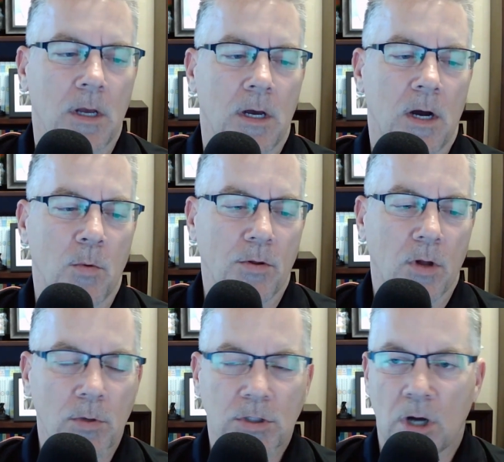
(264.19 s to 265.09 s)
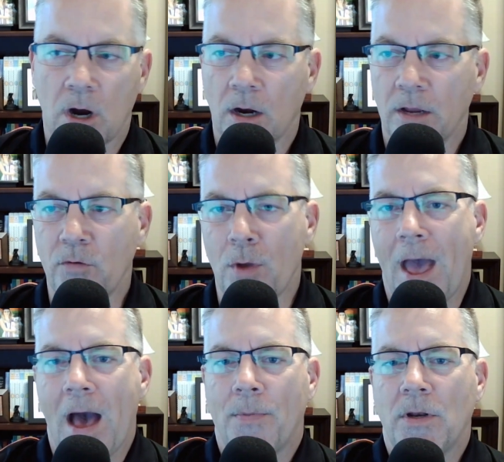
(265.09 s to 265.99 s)
With Globalstar, if you
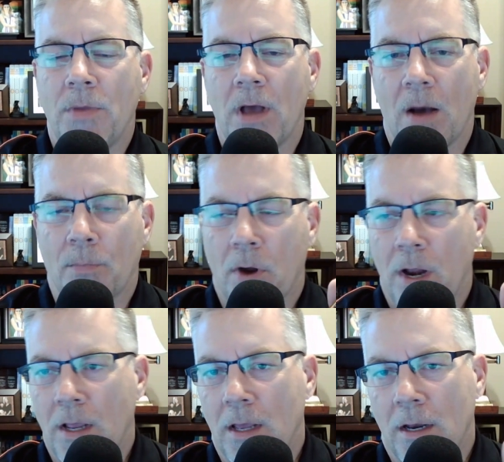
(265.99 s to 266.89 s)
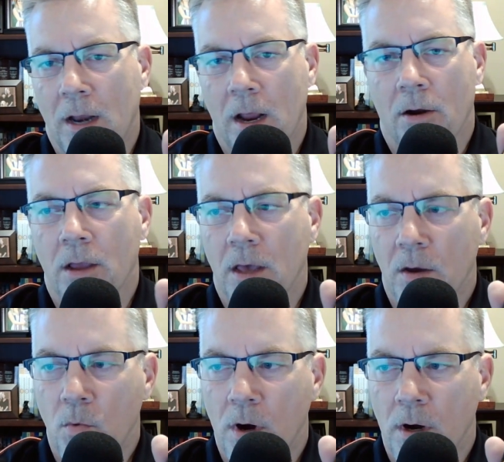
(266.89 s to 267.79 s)
happen to be operating in an area
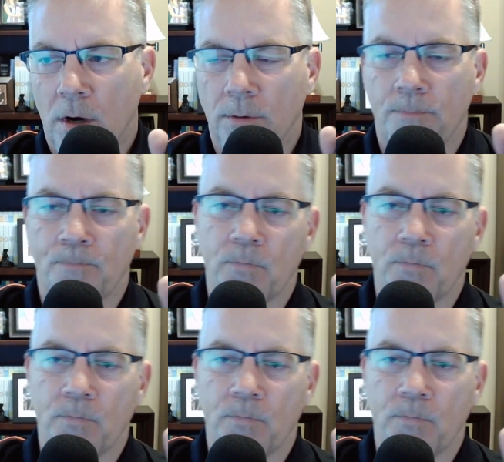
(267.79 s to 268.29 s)
where,